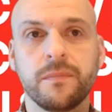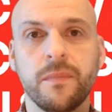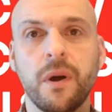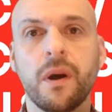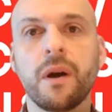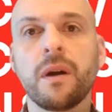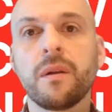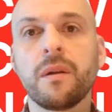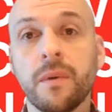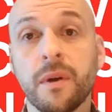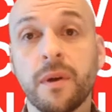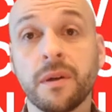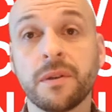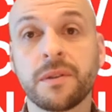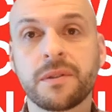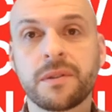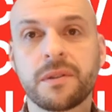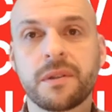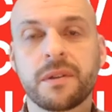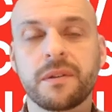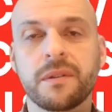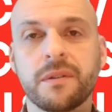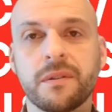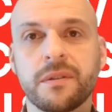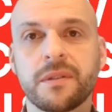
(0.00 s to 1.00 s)

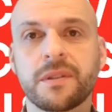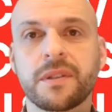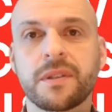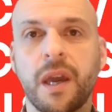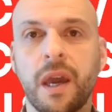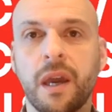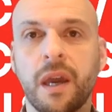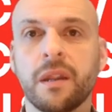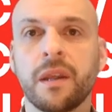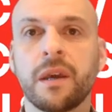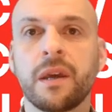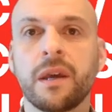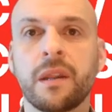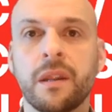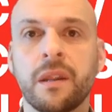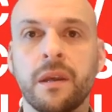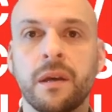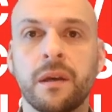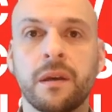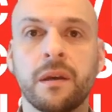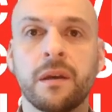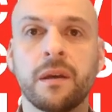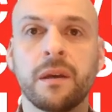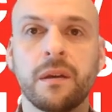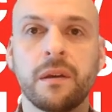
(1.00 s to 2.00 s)
almost scaling
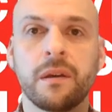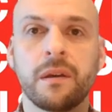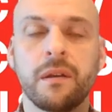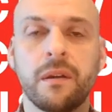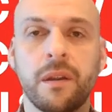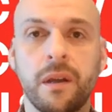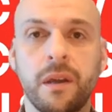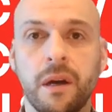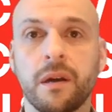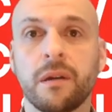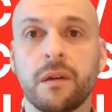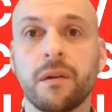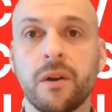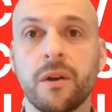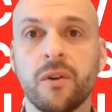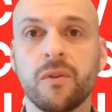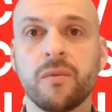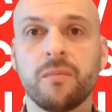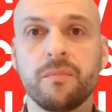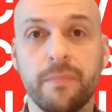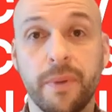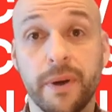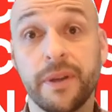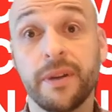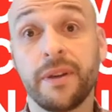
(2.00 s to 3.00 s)
the RO,
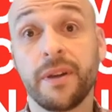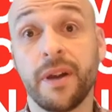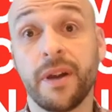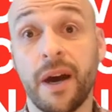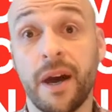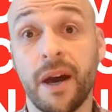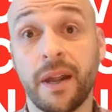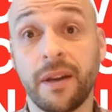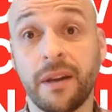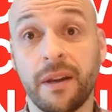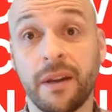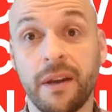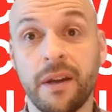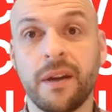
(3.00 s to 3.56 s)
but not.